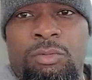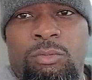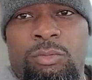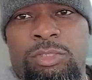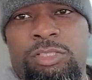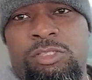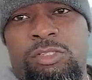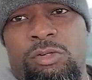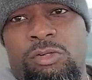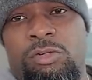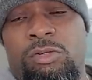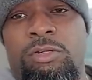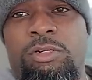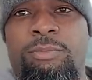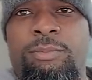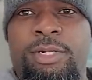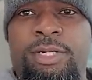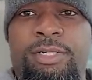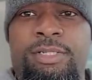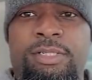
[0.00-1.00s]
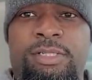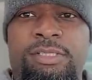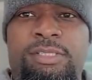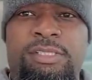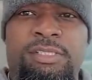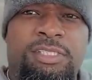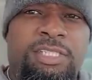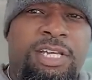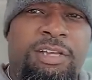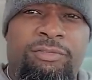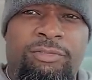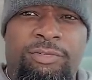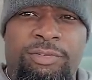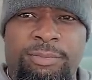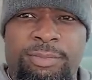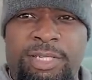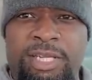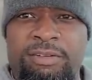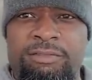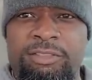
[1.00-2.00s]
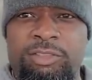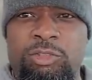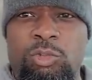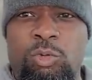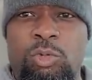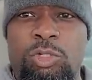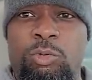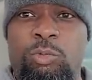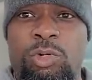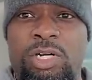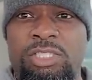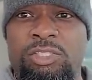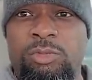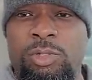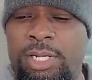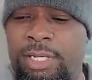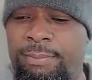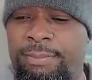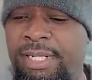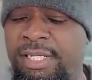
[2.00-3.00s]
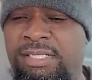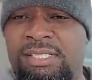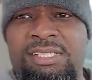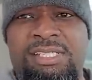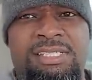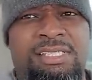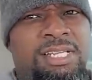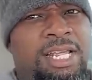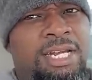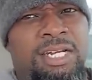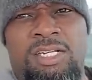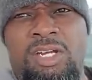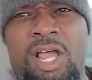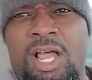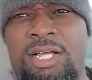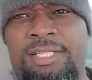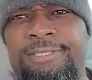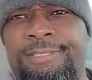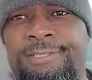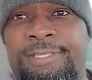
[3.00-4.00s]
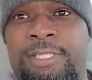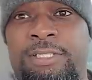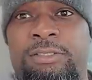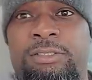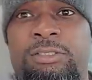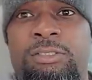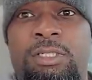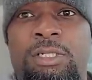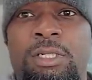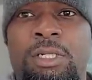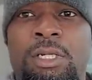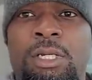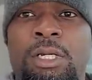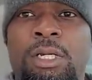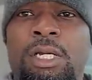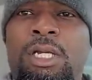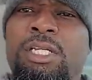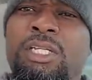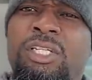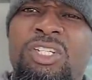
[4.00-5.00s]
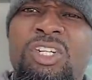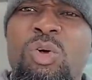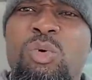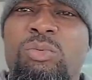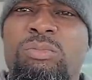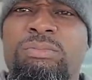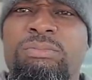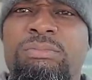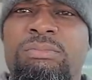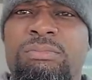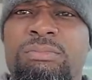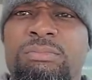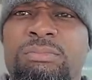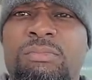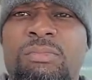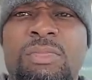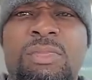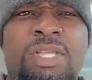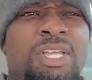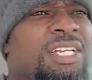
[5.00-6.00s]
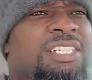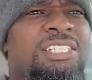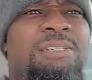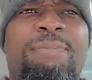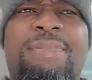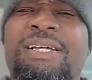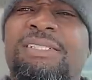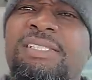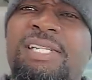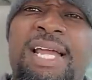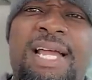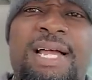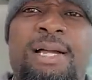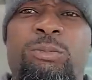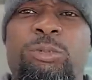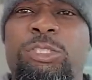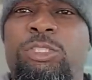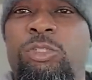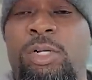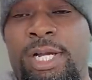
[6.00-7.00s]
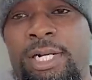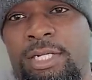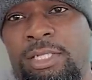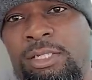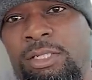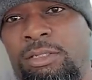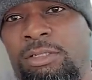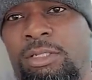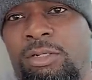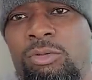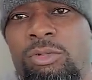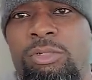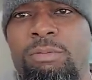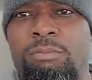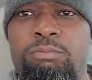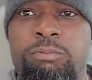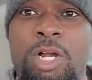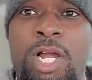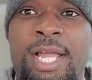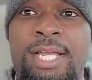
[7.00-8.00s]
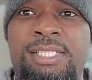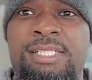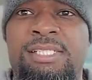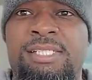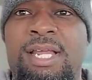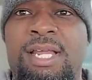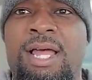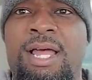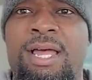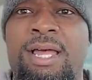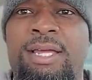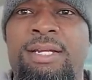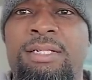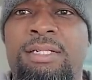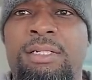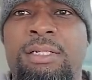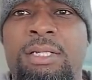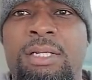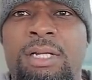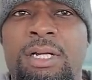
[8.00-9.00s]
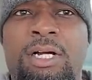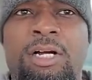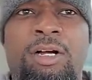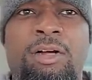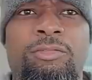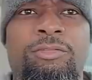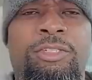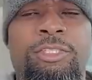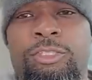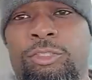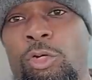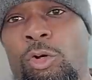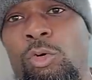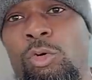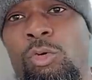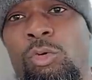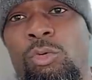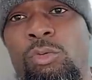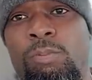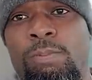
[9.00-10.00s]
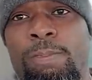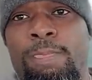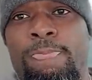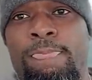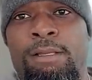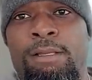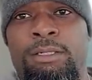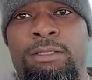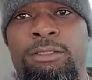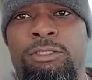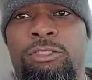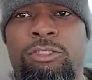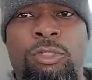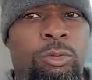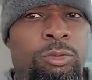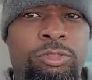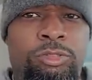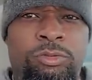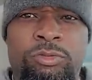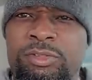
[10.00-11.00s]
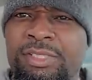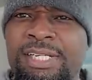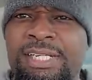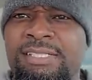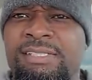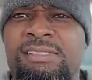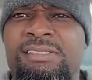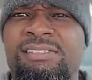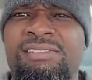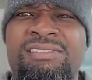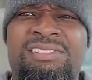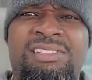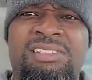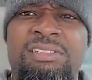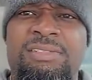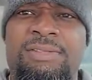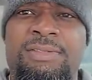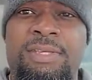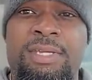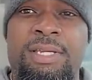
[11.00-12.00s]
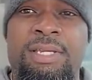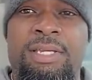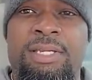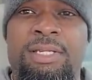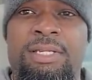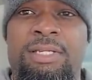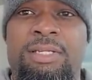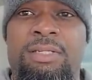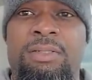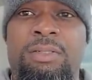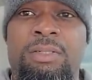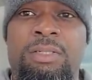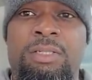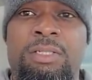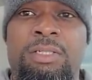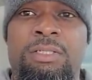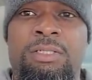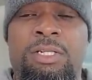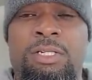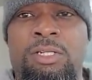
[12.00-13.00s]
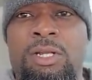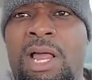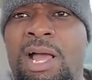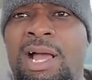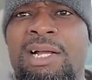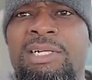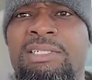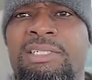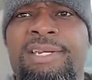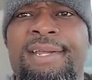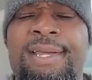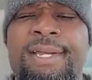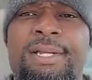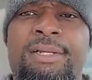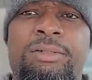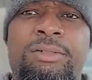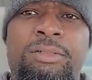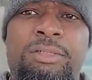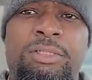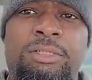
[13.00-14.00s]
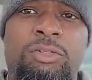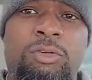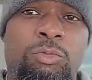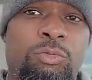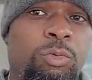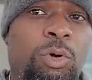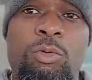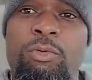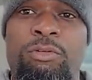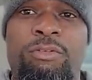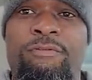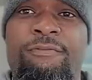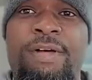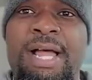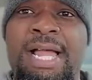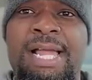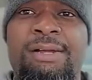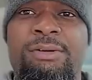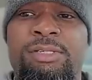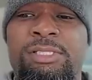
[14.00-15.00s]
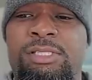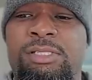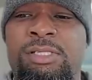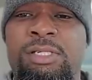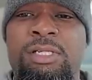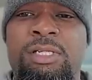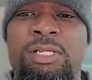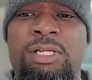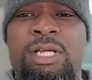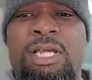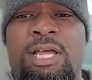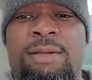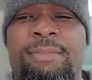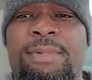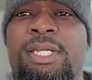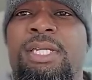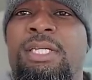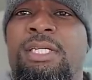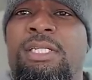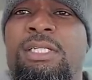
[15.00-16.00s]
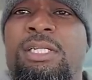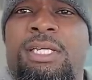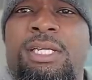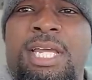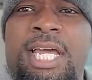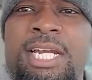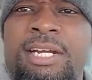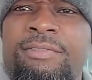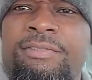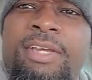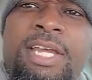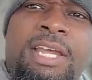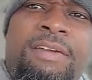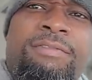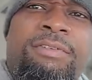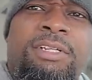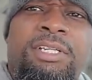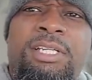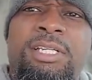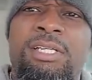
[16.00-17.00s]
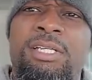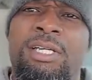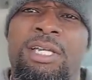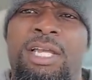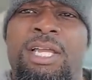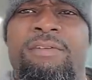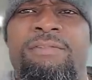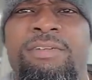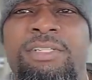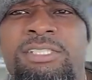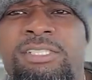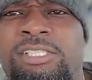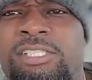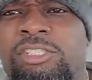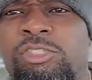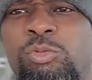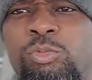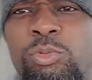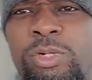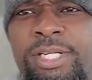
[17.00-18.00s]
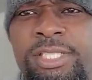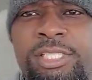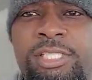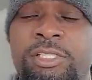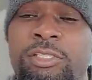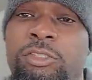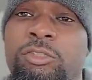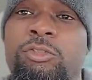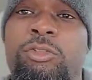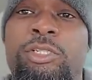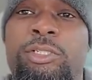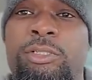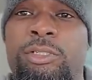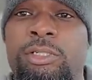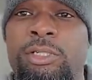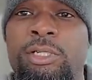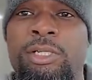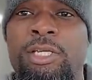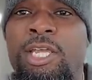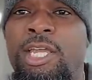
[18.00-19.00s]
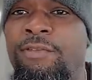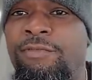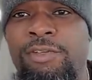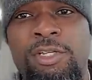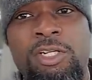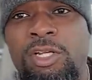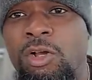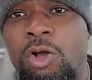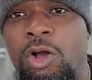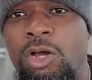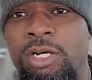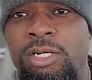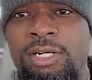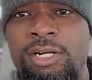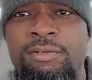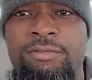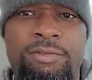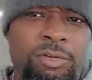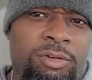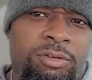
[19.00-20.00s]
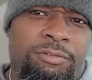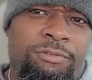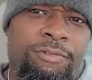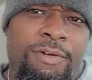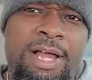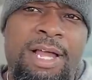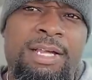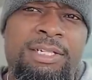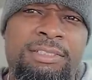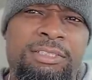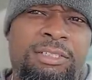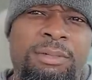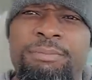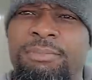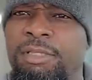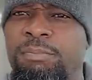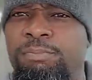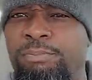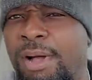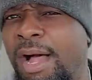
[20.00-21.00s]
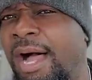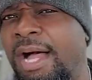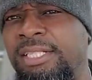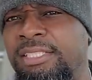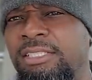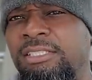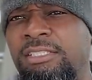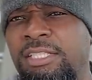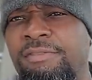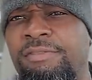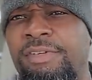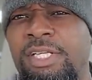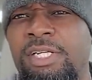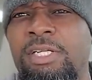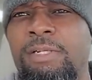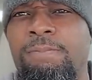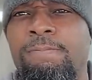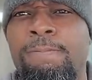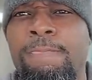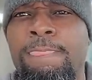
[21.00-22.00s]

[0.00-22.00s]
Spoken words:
What's going on, America? This is Kevin from Kevin's Corner, where I try to make sense out of nonsense. And you know, it's about time we try to look on the bright side of this whole social distancing thing and the lockdown and the coronavirus. I mean, out of every situation, you could, if you look hard enough, you can find something positive in it.